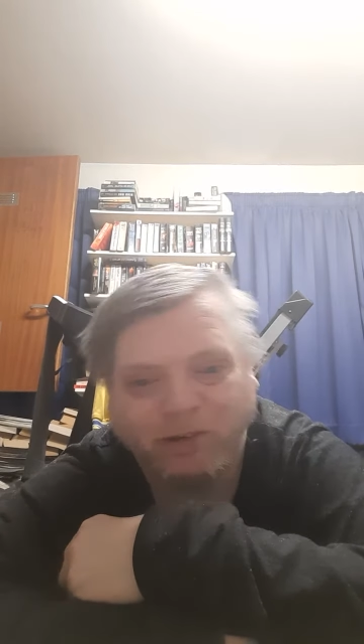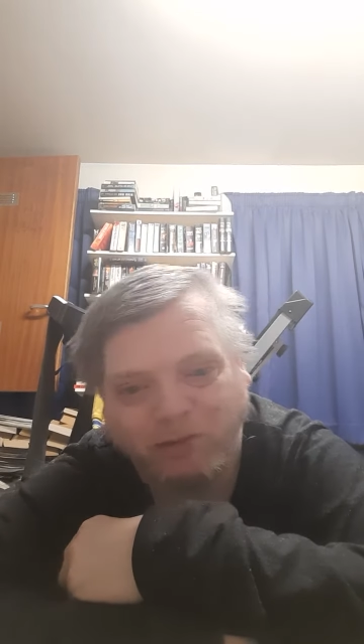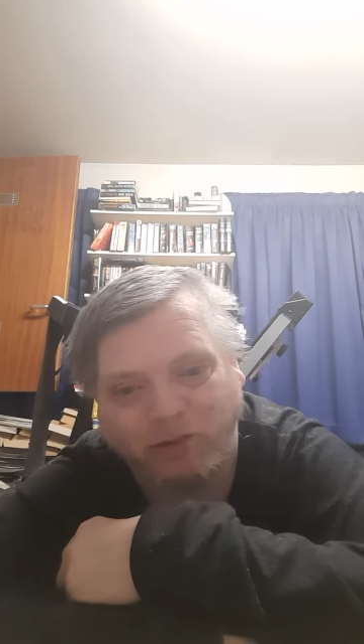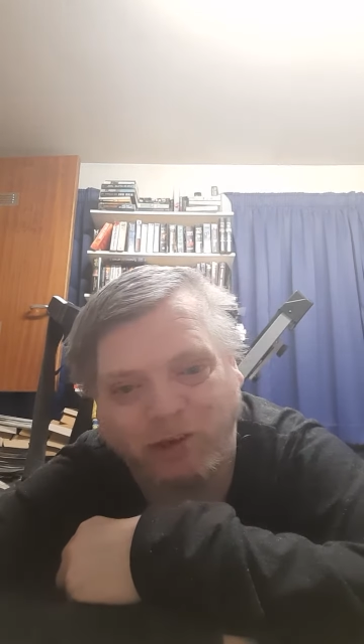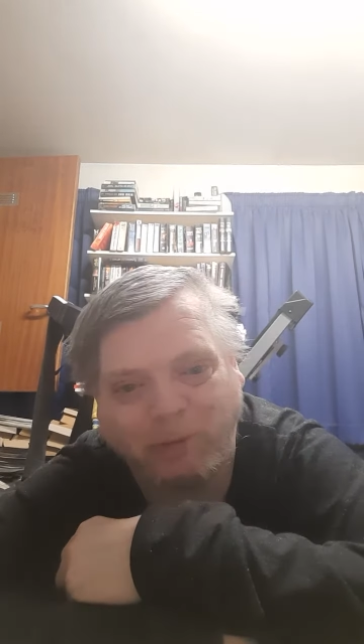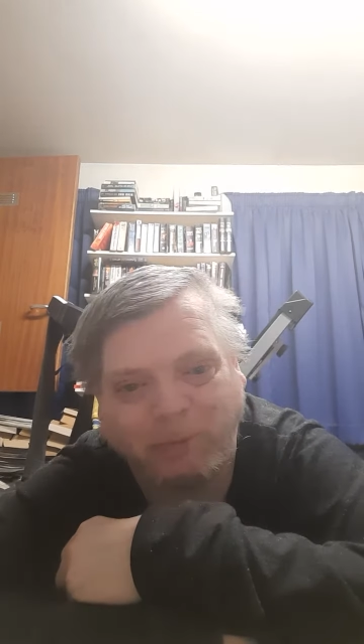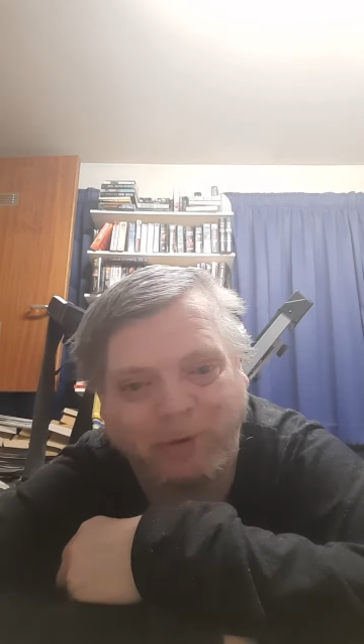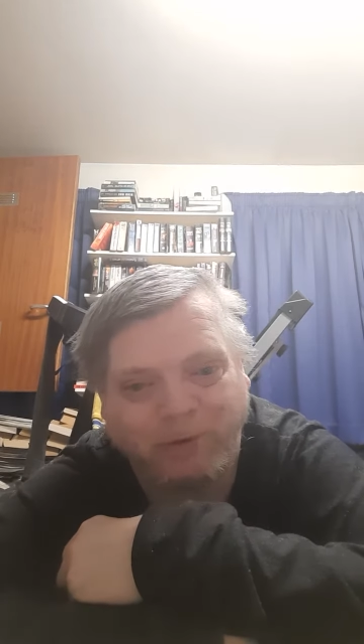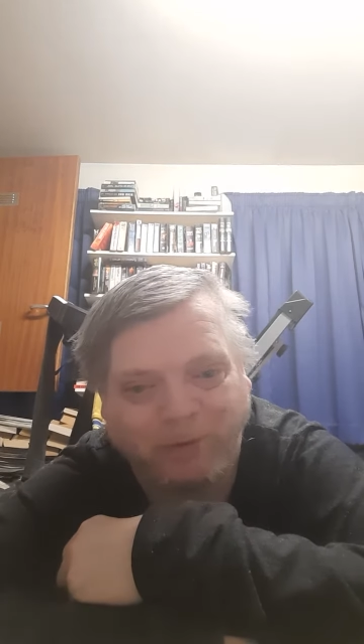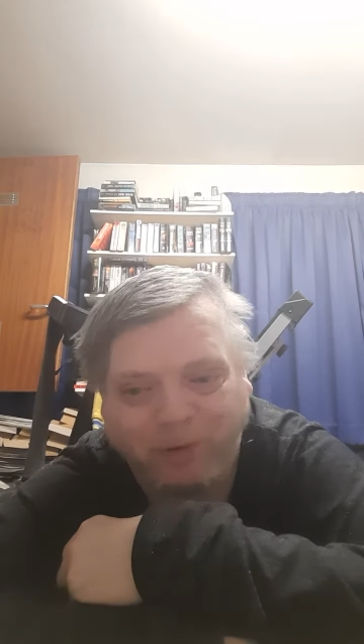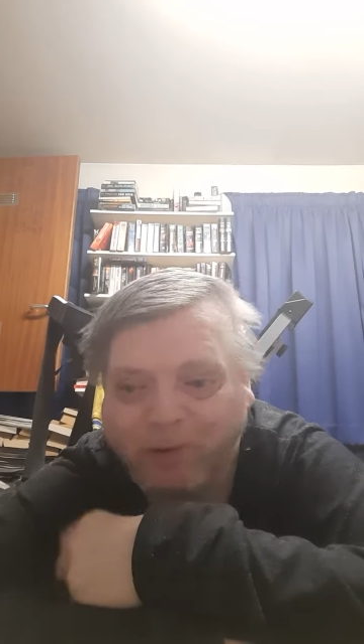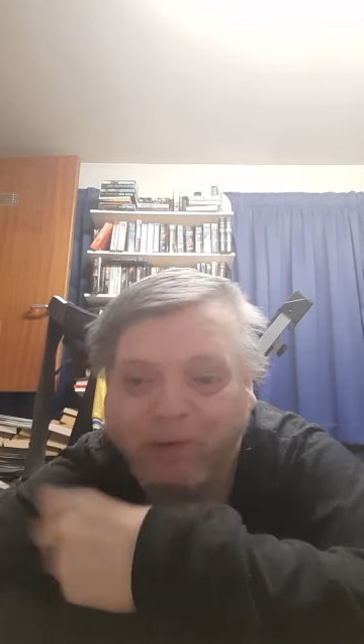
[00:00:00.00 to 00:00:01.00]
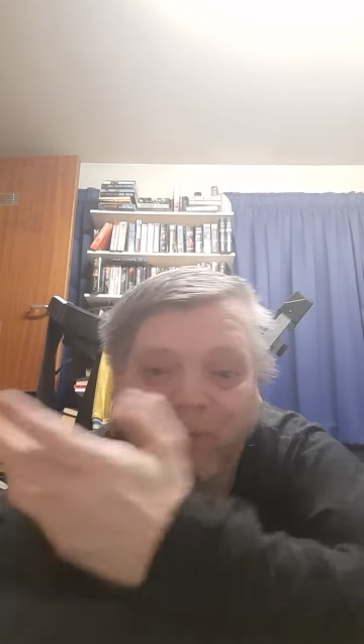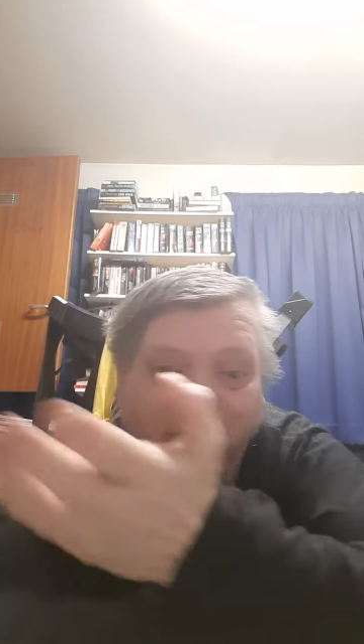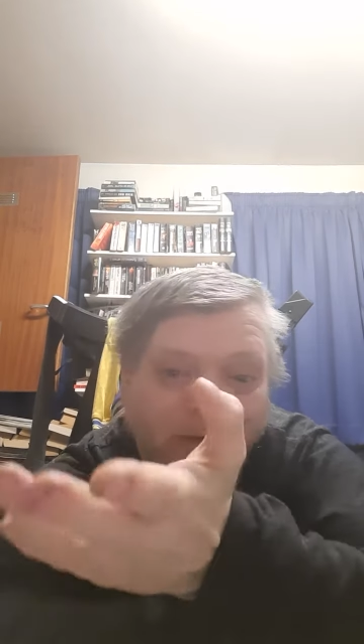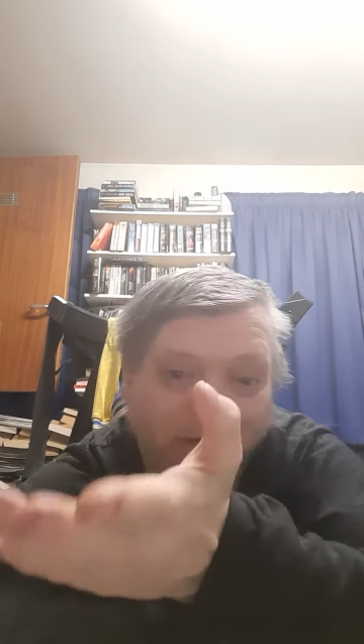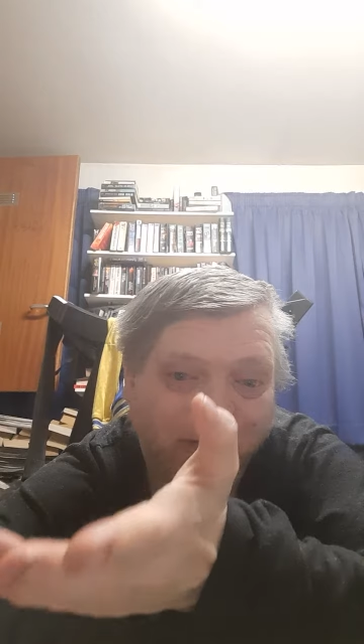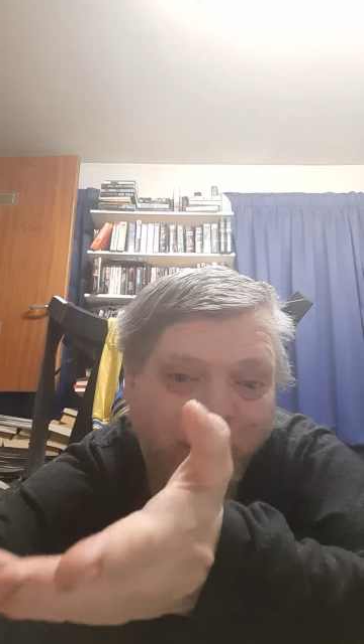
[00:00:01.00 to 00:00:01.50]
German,
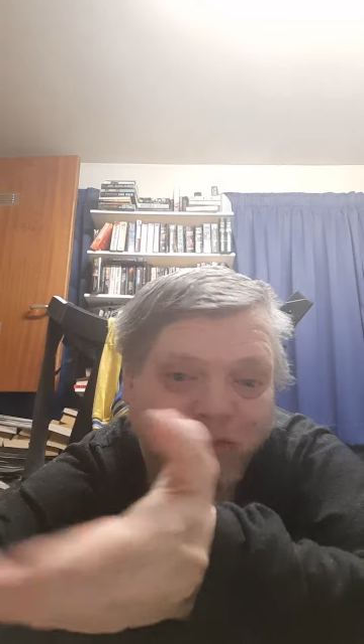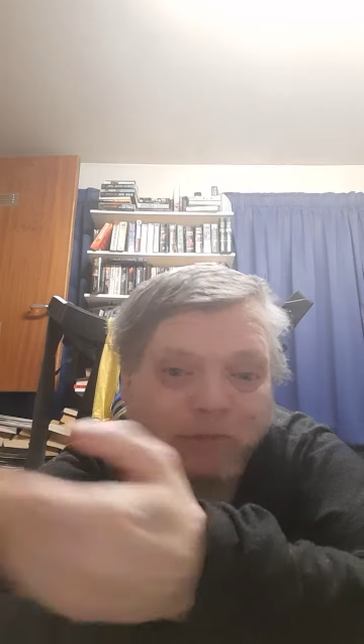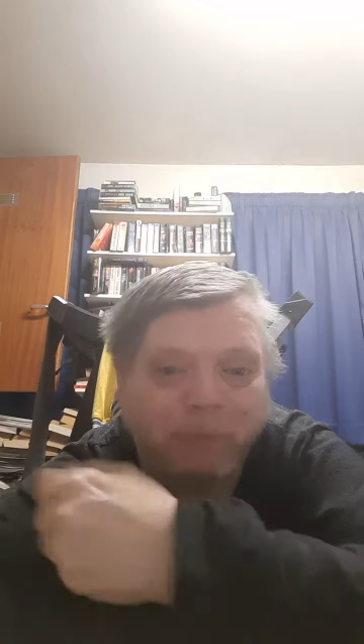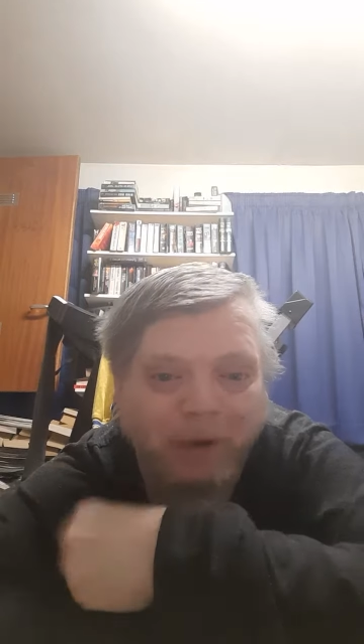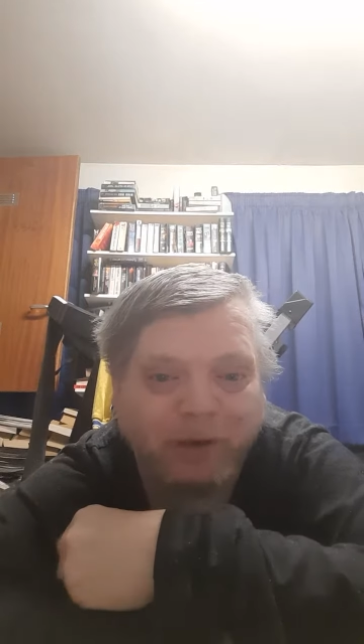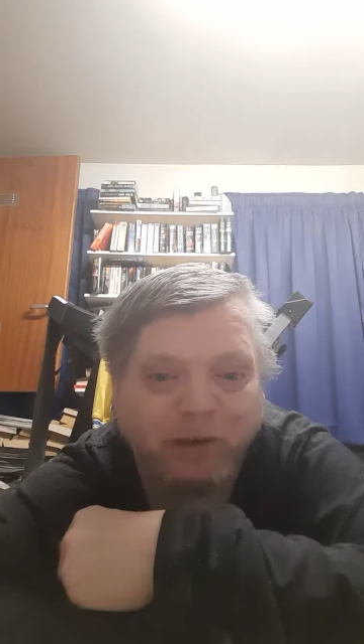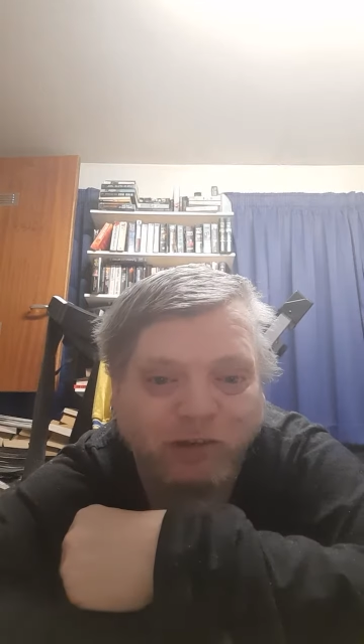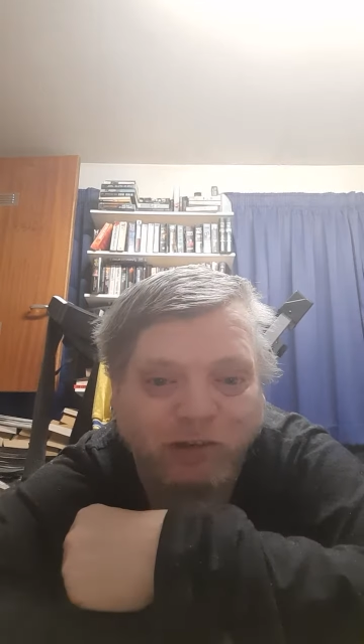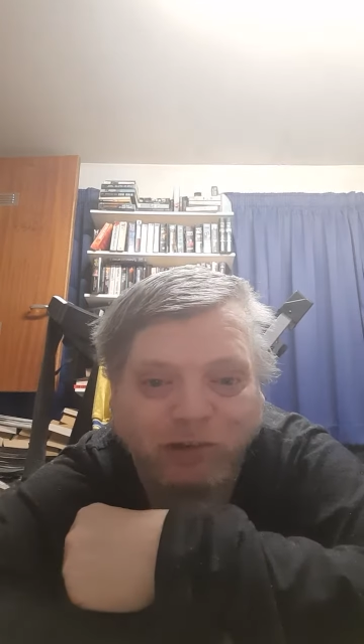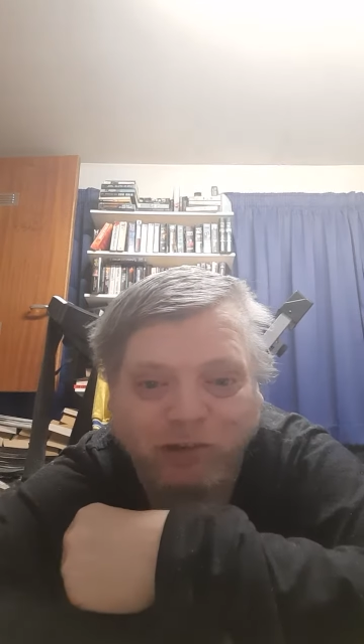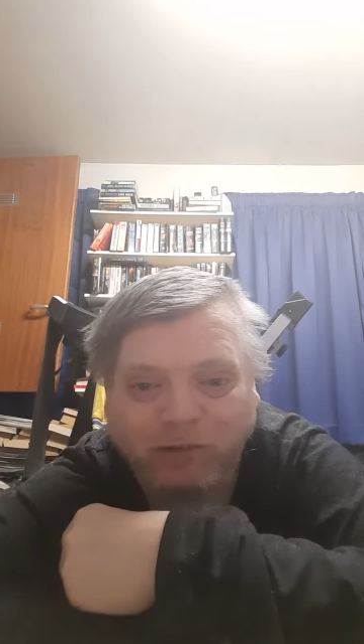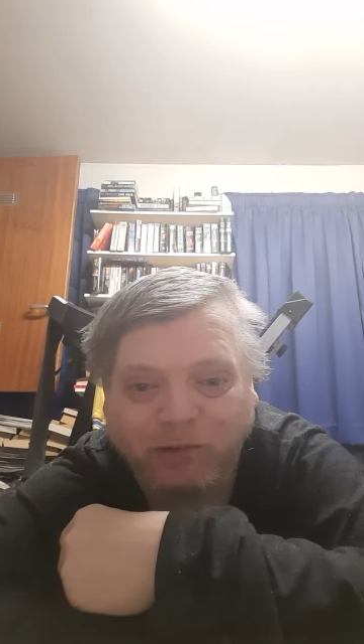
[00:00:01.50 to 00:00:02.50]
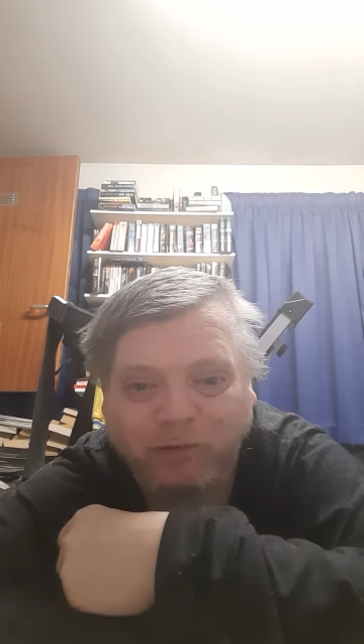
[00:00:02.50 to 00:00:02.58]
Spanish,